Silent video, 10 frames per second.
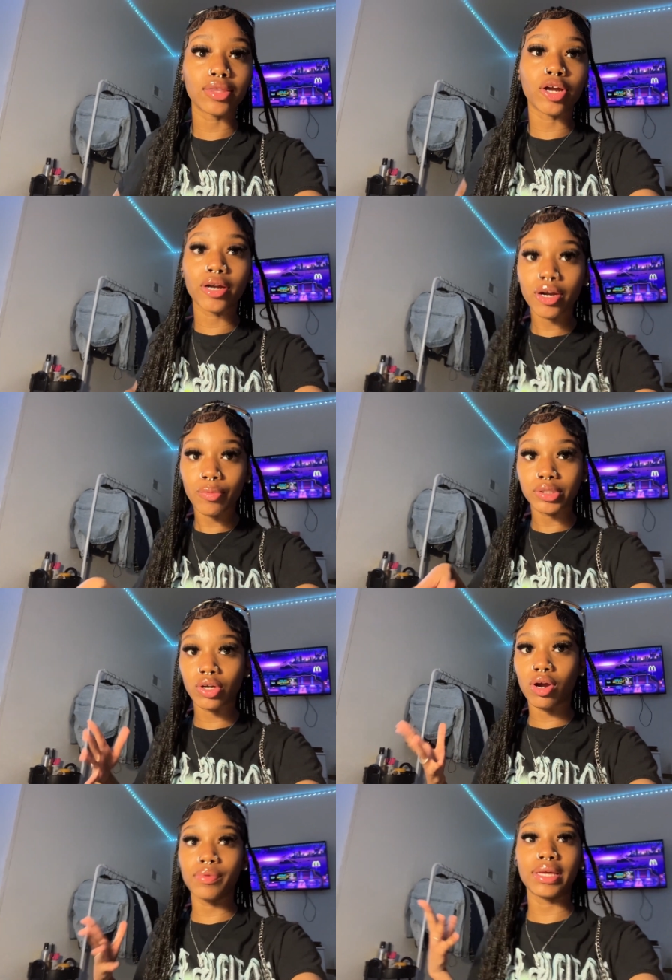the air was
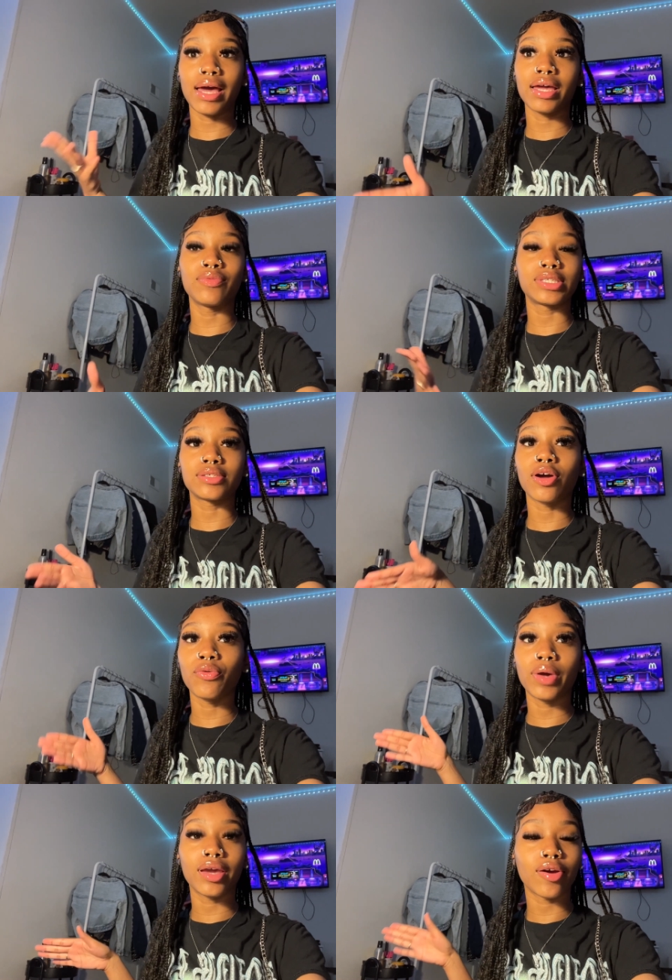already hot it wasn't no
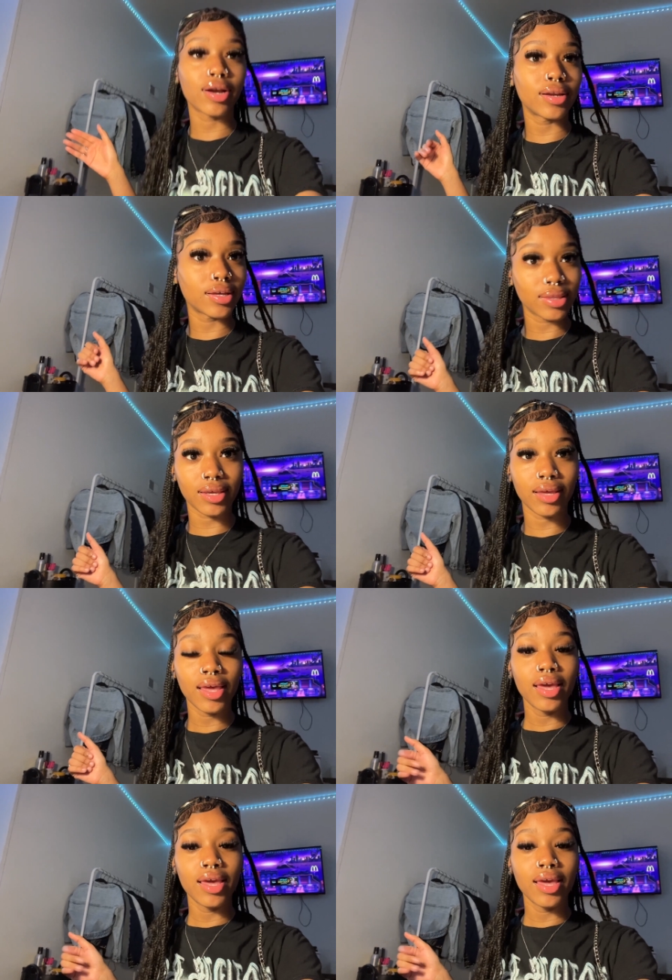wind or nothing